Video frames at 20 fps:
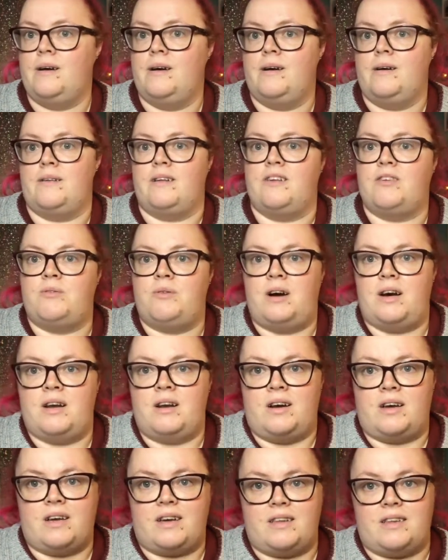that's why I
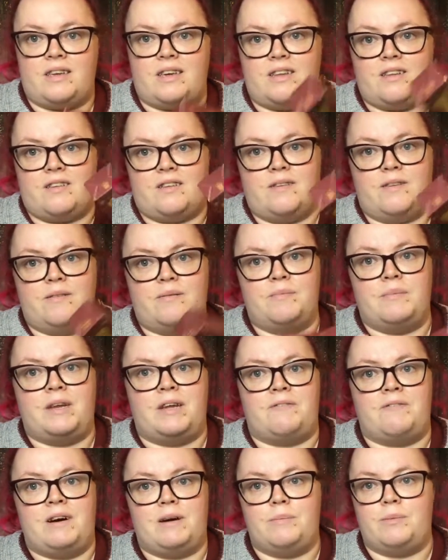like these mini
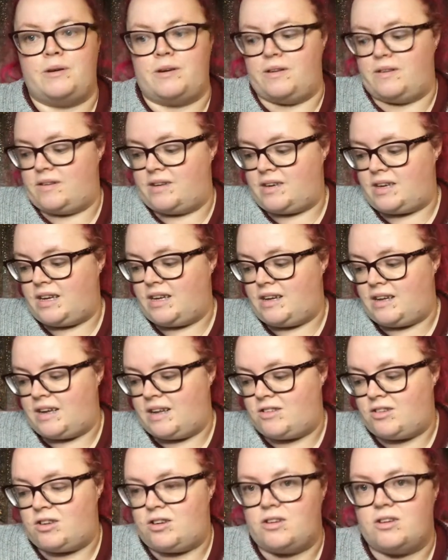replicas that Geek
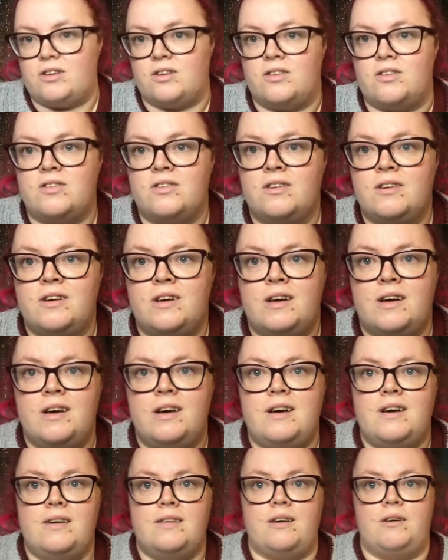do, because
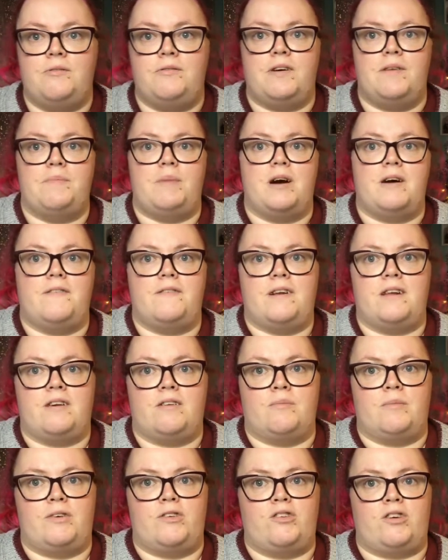they'll fit perfectly on
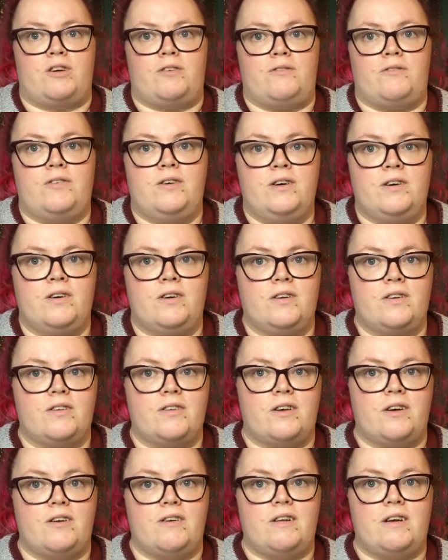my shelf. So
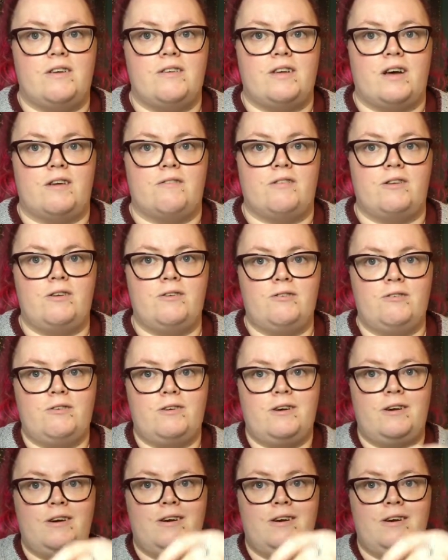let's have a look.